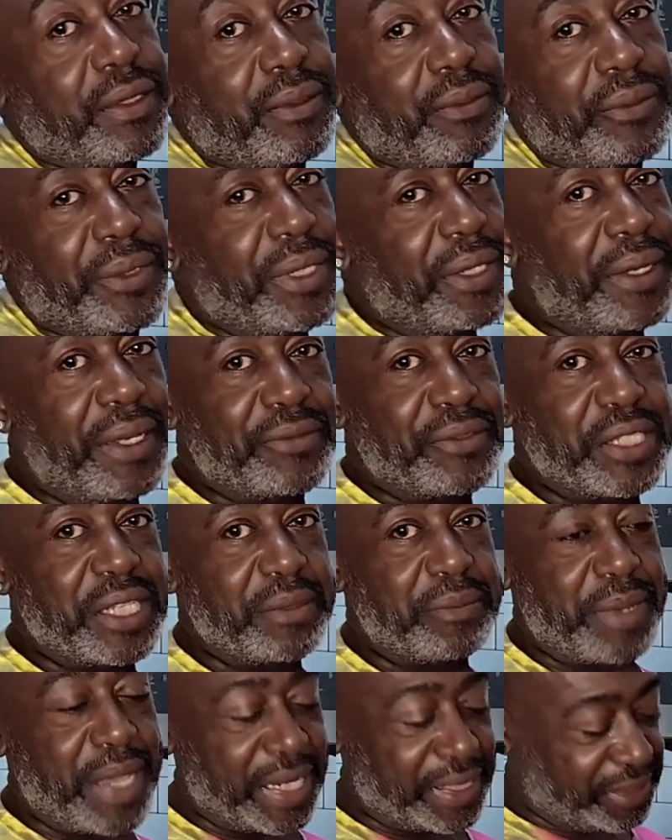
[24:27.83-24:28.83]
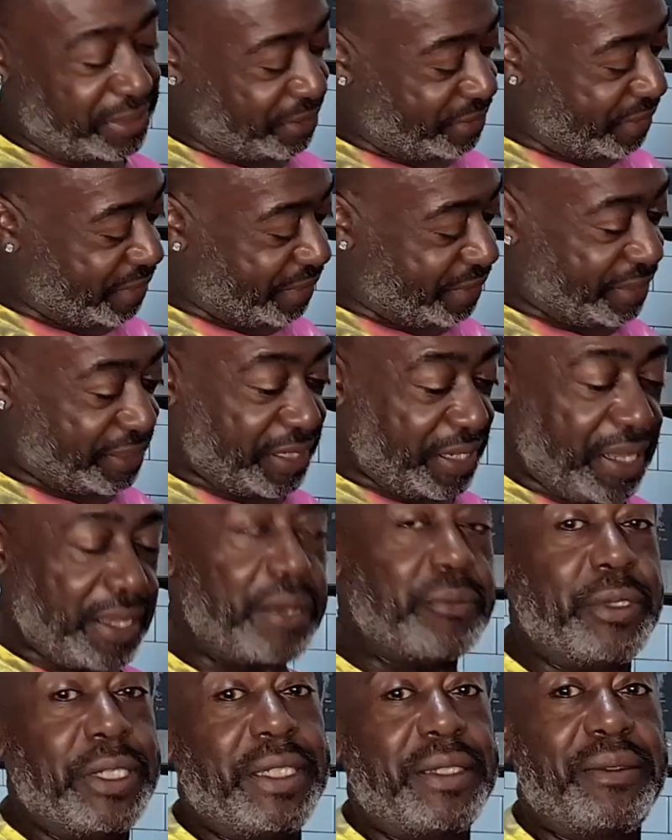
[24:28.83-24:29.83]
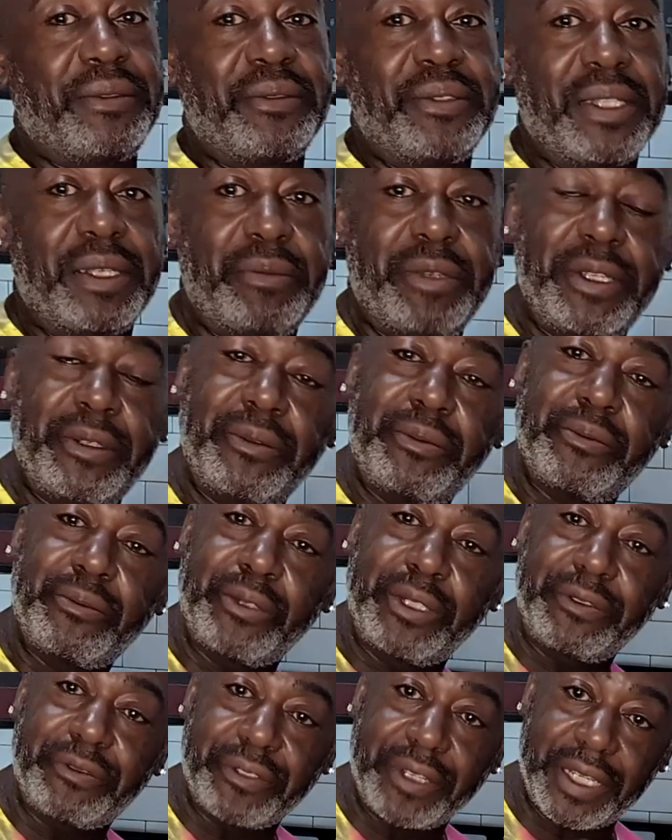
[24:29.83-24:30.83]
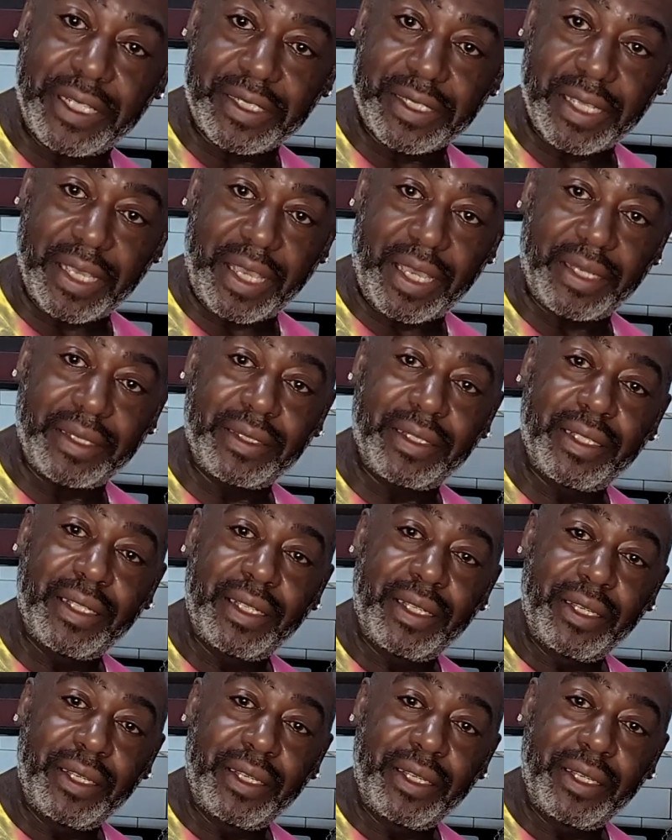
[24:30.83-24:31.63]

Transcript: We don't have to get back to these. I mean, let me rephrase that.